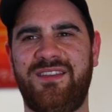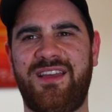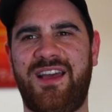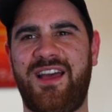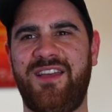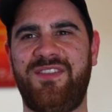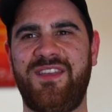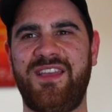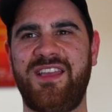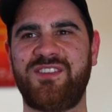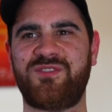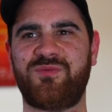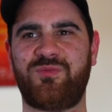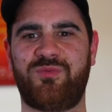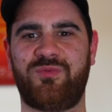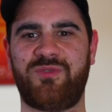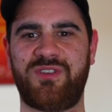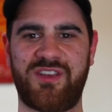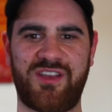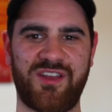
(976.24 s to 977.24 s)
think
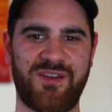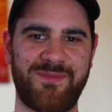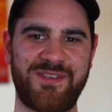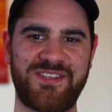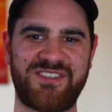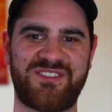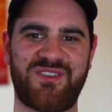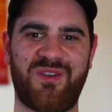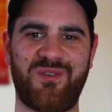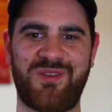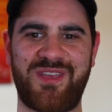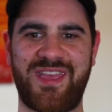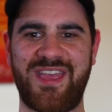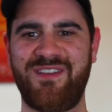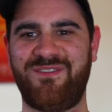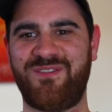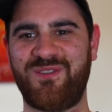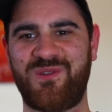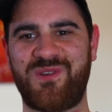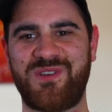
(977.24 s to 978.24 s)
you got to be so
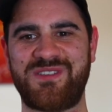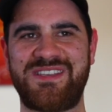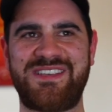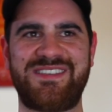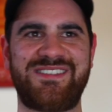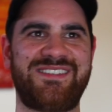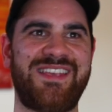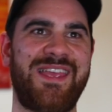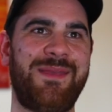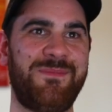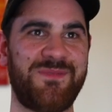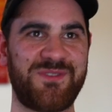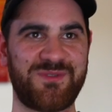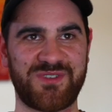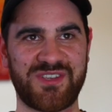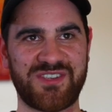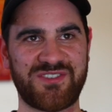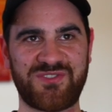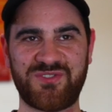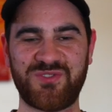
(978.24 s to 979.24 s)
careful because he
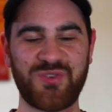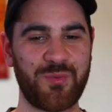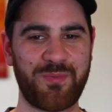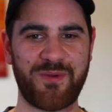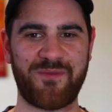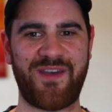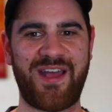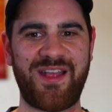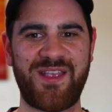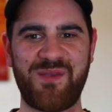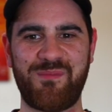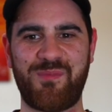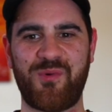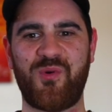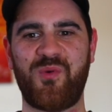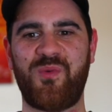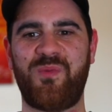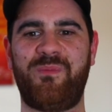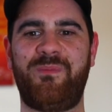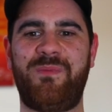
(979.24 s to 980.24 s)
seems super
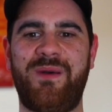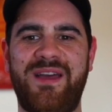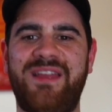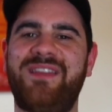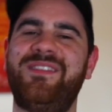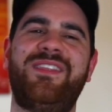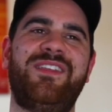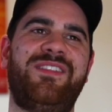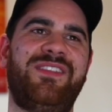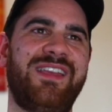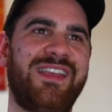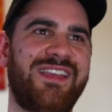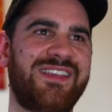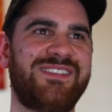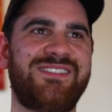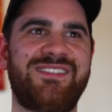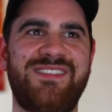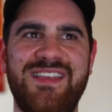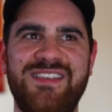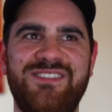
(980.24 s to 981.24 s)
valuable. But the thing
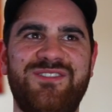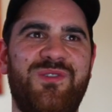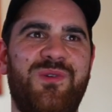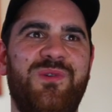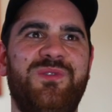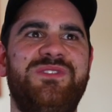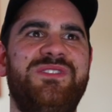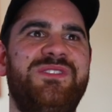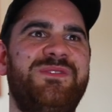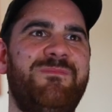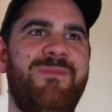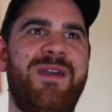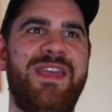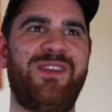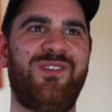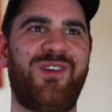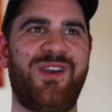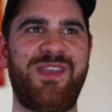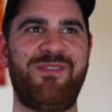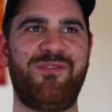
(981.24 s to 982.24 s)
is, these courses
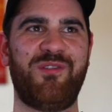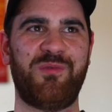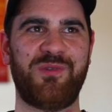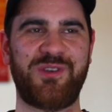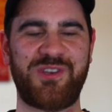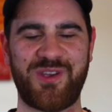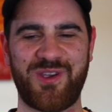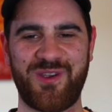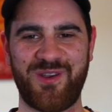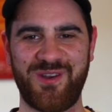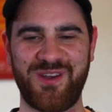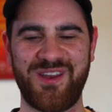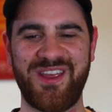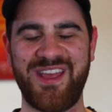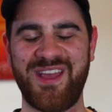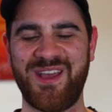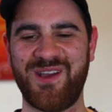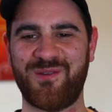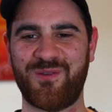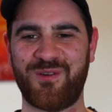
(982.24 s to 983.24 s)
may not ever return.
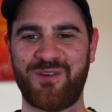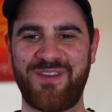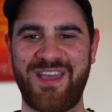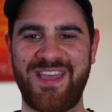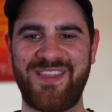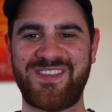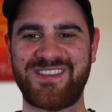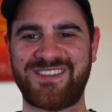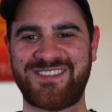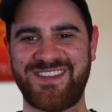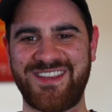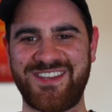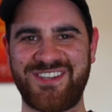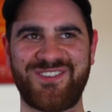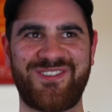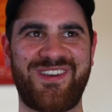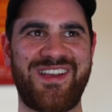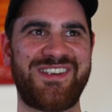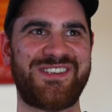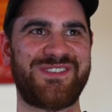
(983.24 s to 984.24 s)
We've had this
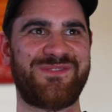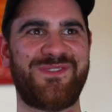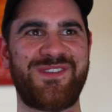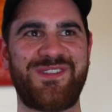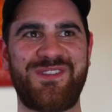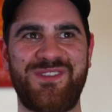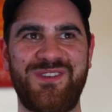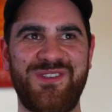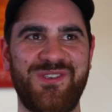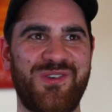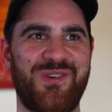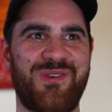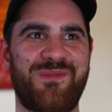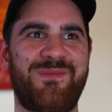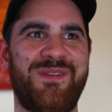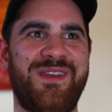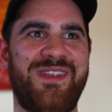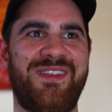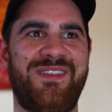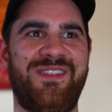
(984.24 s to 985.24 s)
situation with New
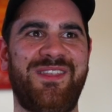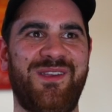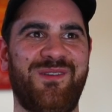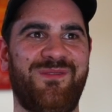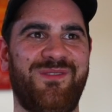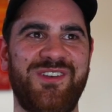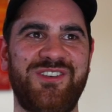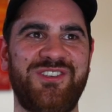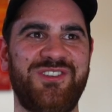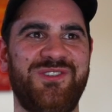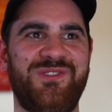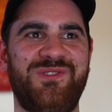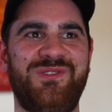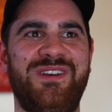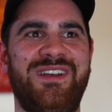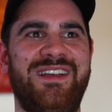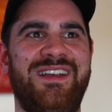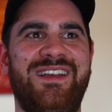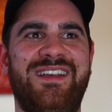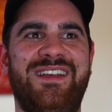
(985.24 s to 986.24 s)
York Minute, the
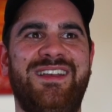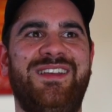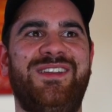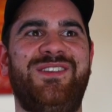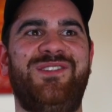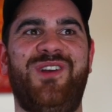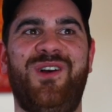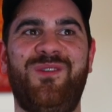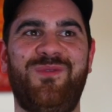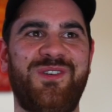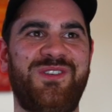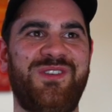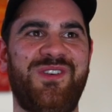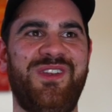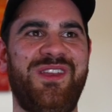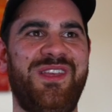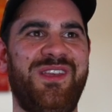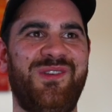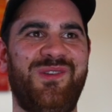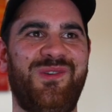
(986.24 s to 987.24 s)
original, not
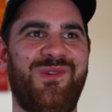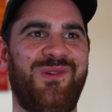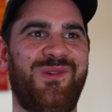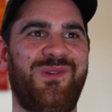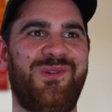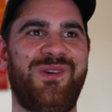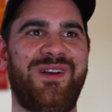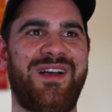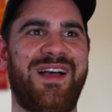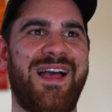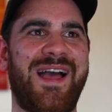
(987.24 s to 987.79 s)
returning at all.